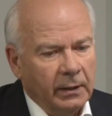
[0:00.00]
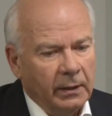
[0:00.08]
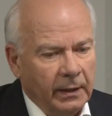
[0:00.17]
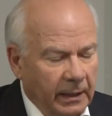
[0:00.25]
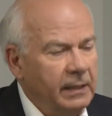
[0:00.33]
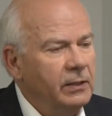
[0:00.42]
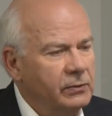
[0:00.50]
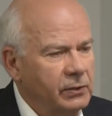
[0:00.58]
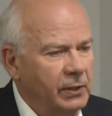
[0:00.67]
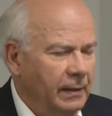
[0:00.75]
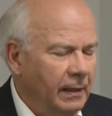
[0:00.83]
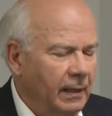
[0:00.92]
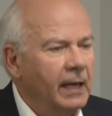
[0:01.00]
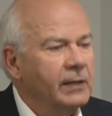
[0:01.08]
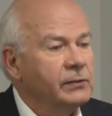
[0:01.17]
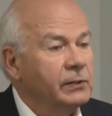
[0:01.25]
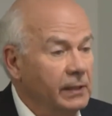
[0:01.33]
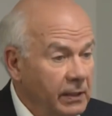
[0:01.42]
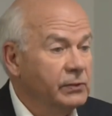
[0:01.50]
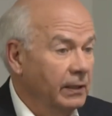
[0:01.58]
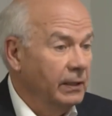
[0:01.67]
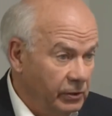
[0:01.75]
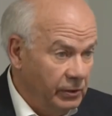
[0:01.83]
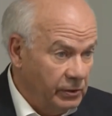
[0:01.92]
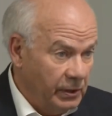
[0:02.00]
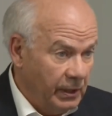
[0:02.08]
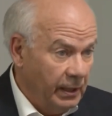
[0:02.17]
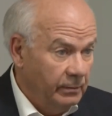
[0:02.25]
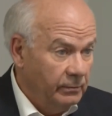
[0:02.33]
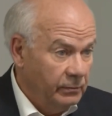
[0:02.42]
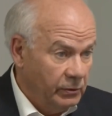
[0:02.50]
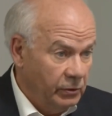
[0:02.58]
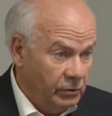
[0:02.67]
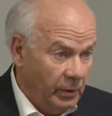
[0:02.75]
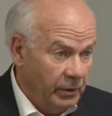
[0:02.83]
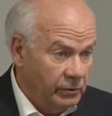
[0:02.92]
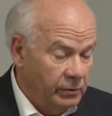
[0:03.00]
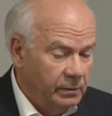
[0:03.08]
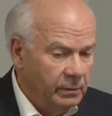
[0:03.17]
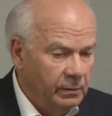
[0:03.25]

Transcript: in a he said, the classic he said, she said situation,